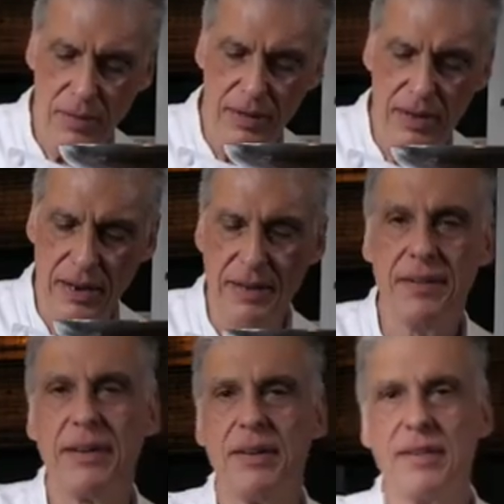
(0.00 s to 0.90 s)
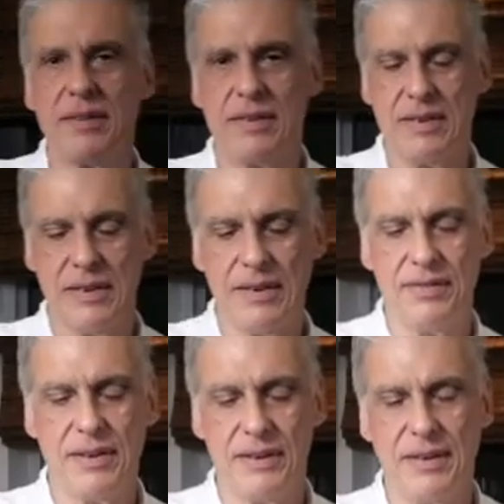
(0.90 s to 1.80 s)
Put that in there. He says it
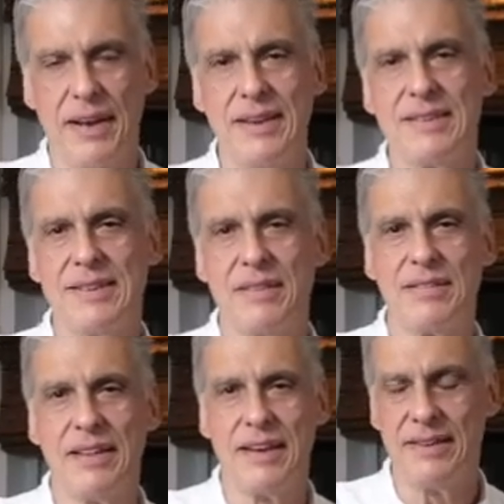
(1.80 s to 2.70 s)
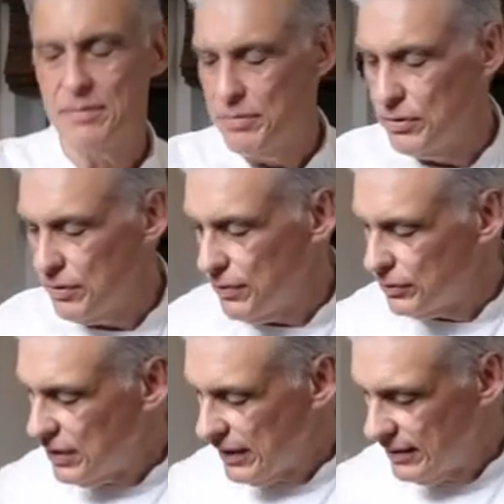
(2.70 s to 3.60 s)
gives it a nice,
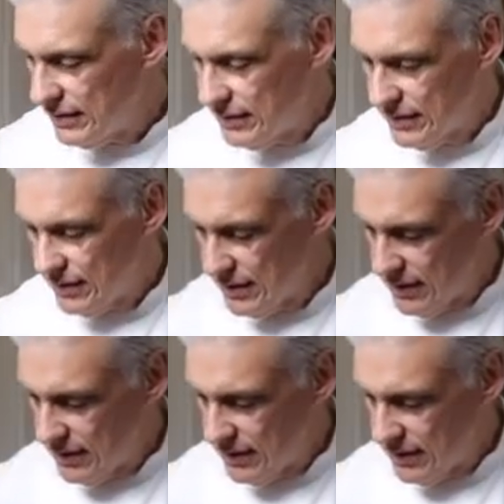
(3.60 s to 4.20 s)
beautiful taste.